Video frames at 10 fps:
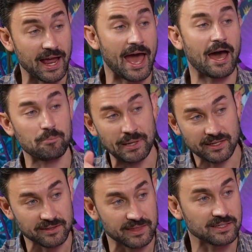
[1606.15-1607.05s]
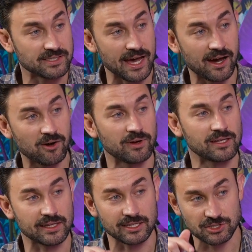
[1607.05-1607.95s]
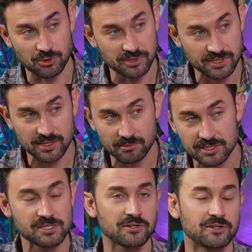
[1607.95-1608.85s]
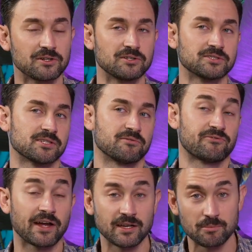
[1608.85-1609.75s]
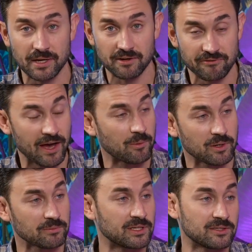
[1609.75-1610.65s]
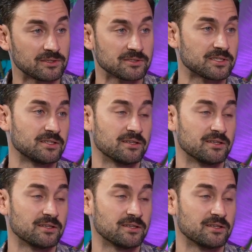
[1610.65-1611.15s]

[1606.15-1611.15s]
at picking things out and like sourcing materials and finding better fabric mills. And